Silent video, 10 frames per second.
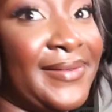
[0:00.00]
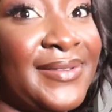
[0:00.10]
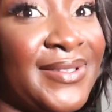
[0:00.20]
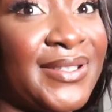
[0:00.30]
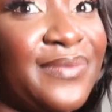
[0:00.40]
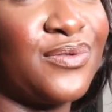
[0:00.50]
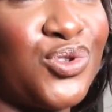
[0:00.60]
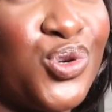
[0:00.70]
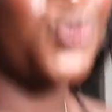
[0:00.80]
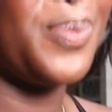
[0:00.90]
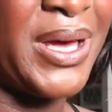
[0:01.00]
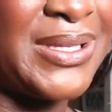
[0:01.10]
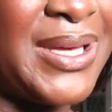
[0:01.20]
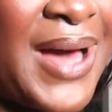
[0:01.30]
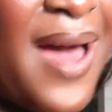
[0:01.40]
it's just too
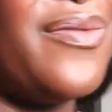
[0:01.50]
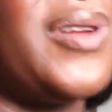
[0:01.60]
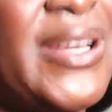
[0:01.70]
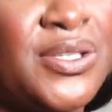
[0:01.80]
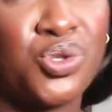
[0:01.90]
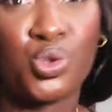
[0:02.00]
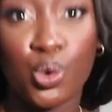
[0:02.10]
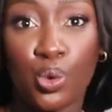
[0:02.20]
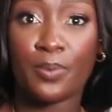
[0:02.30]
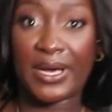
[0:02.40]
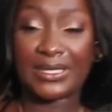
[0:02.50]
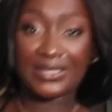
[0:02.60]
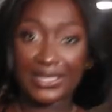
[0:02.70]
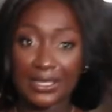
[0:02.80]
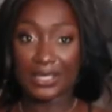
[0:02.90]
basic i feel like it's too
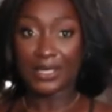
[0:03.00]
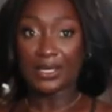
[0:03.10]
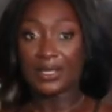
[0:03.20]
basic